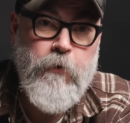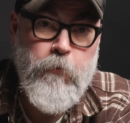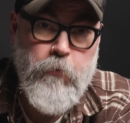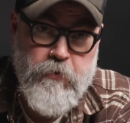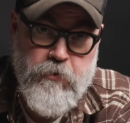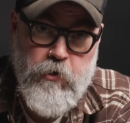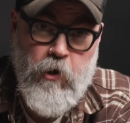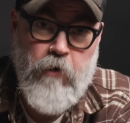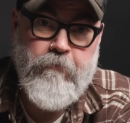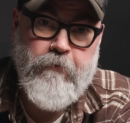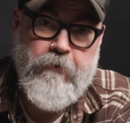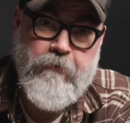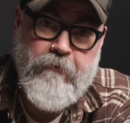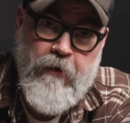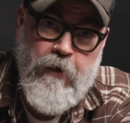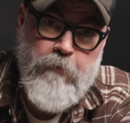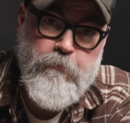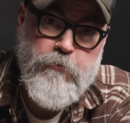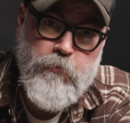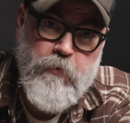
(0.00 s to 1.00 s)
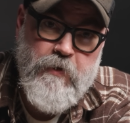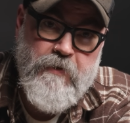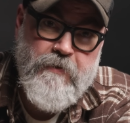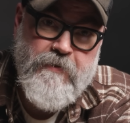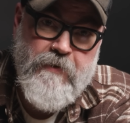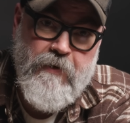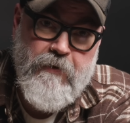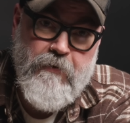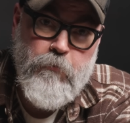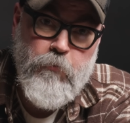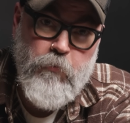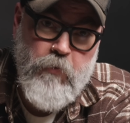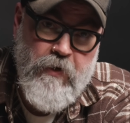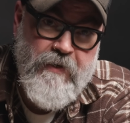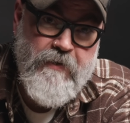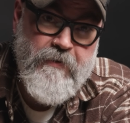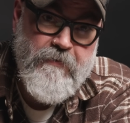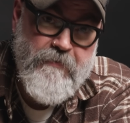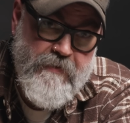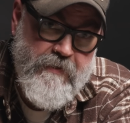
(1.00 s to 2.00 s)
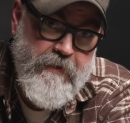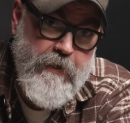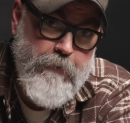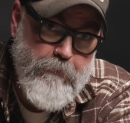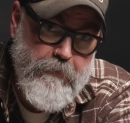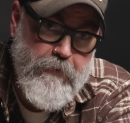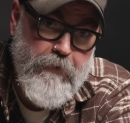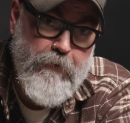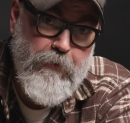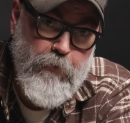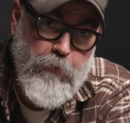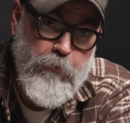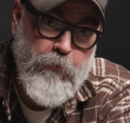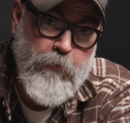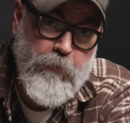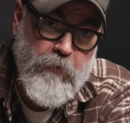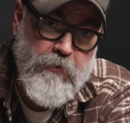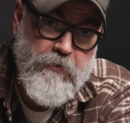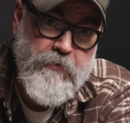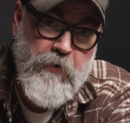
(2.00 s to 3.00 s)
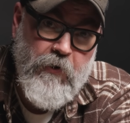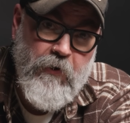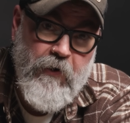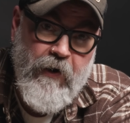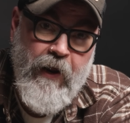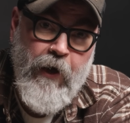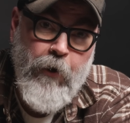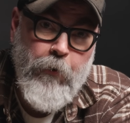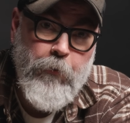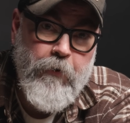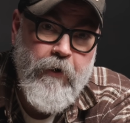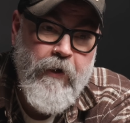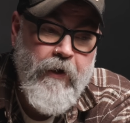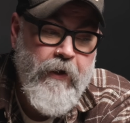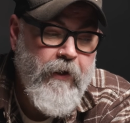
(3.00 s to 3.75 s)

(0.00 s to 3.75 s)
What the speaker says: which oftentimes we seem to do when we're starting out.